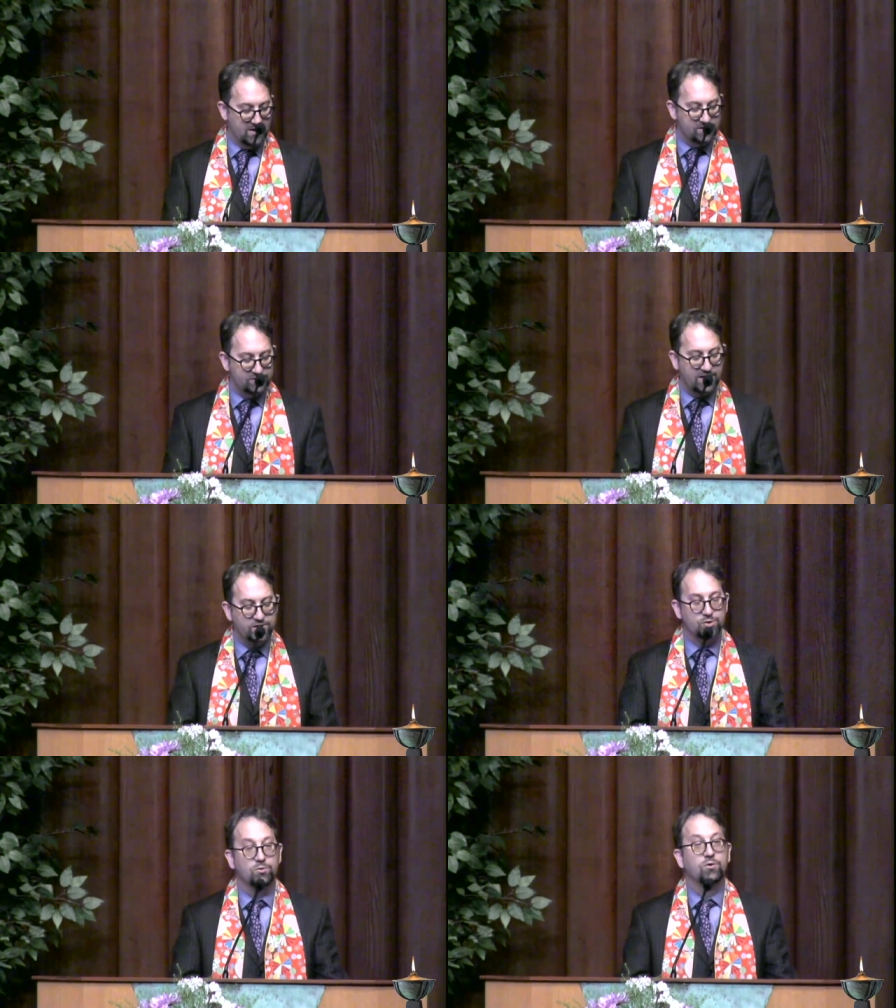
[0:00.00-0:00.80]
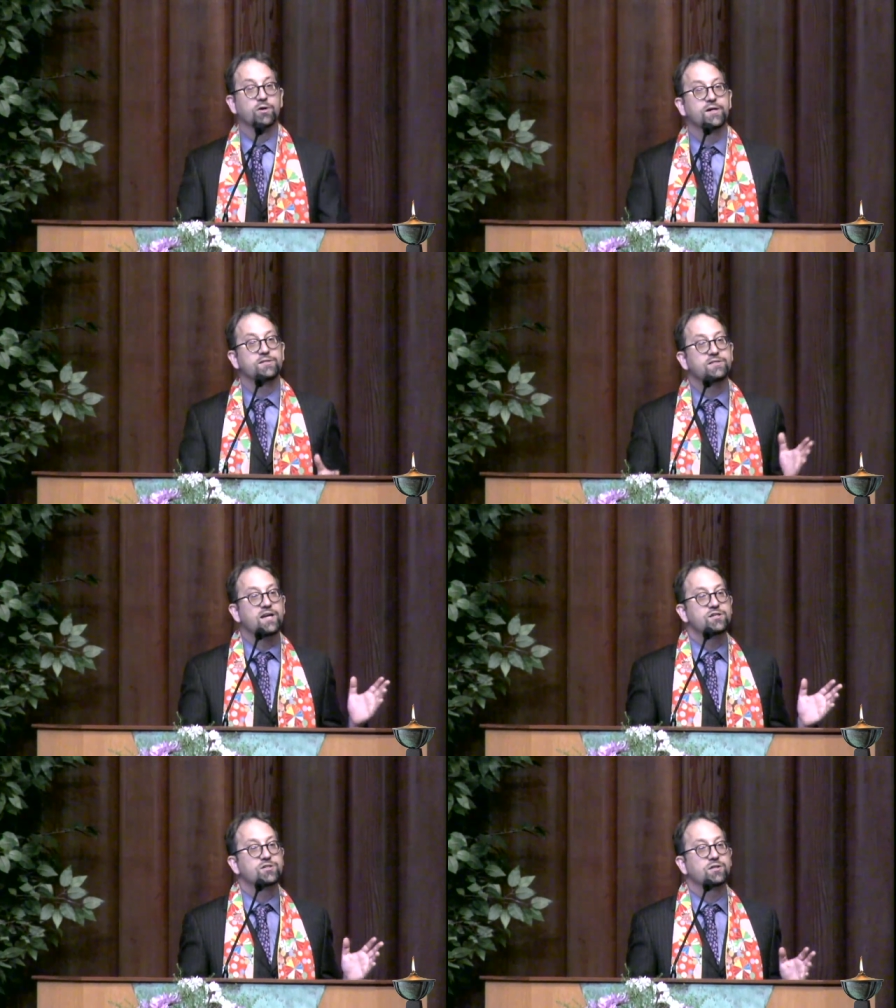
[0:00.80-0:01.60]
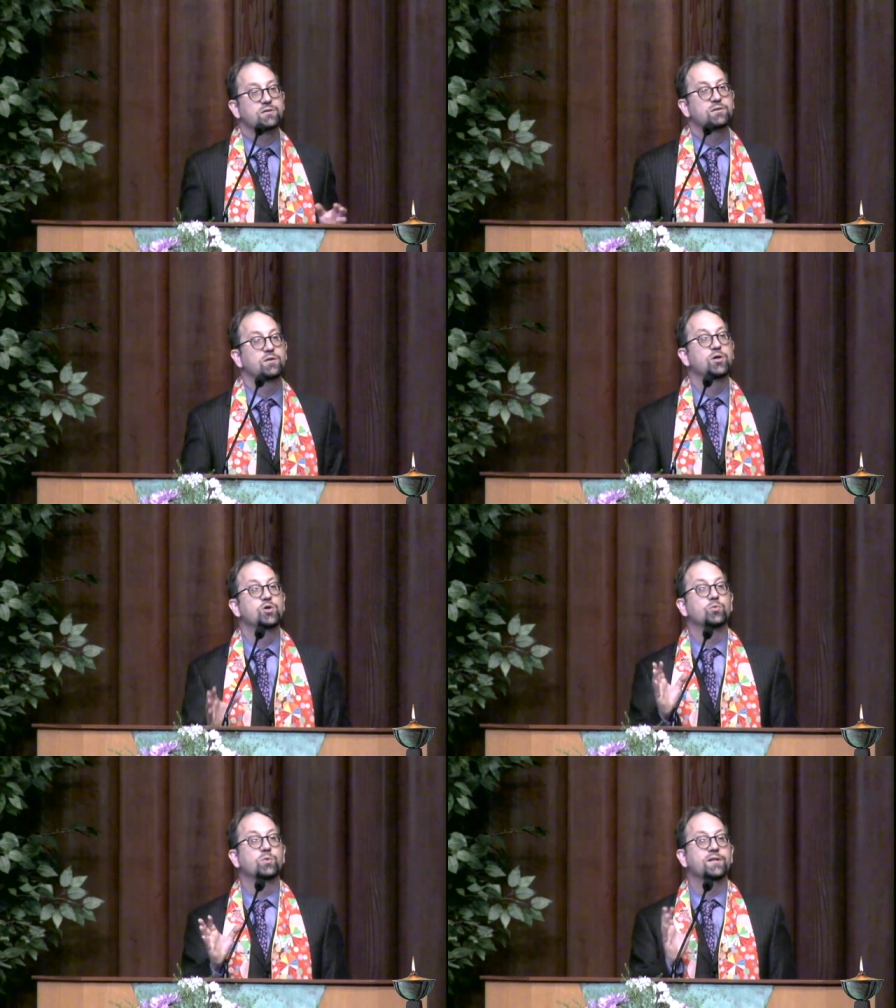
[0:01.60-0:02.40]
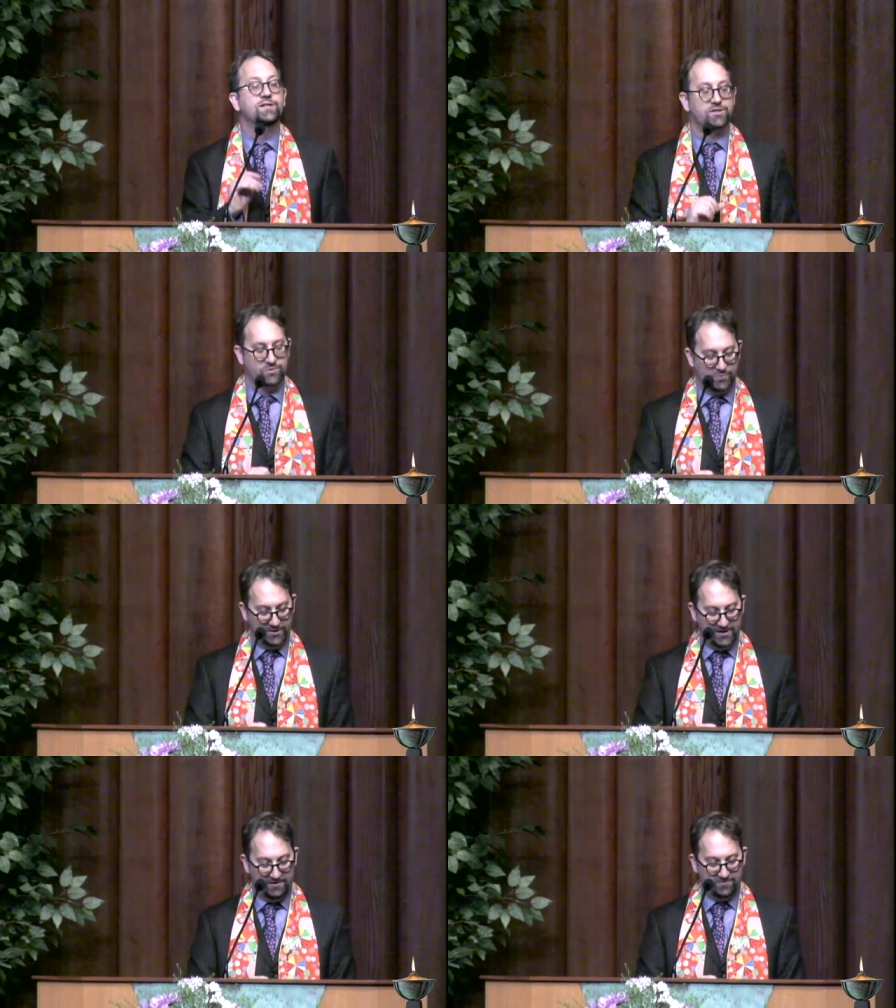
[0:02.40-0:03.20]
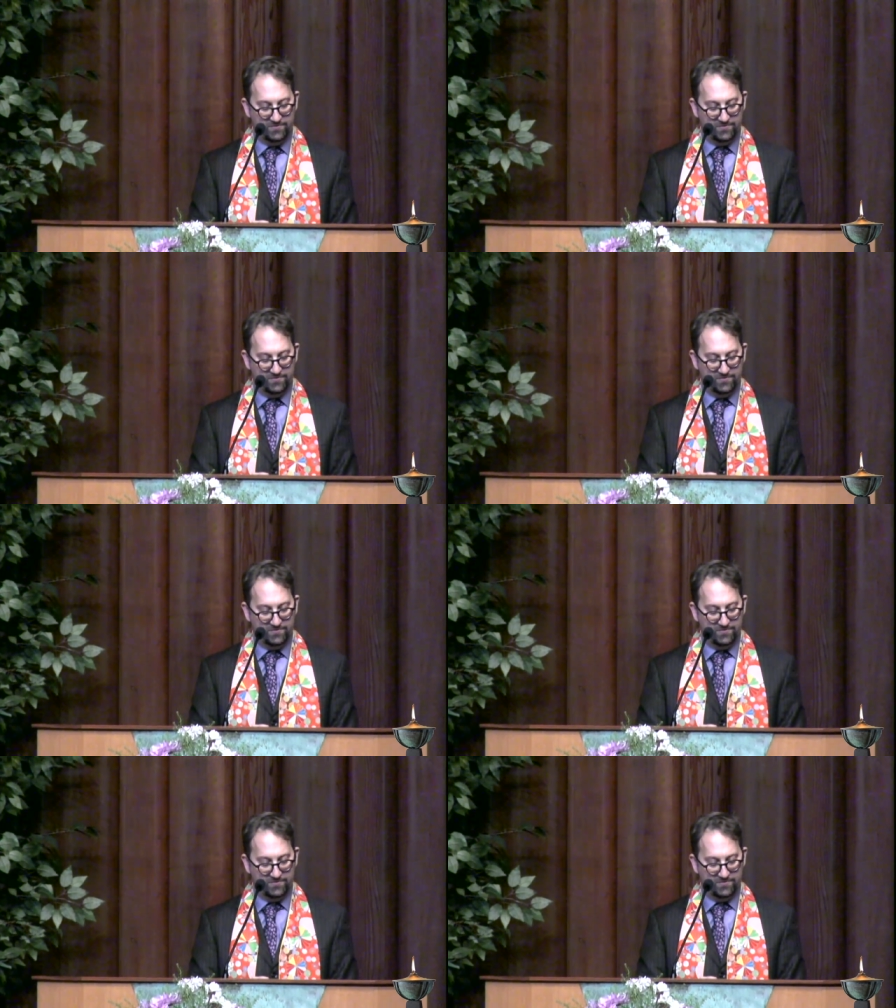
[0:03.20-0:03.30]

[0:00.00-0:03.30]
sexual orientation, religious belief,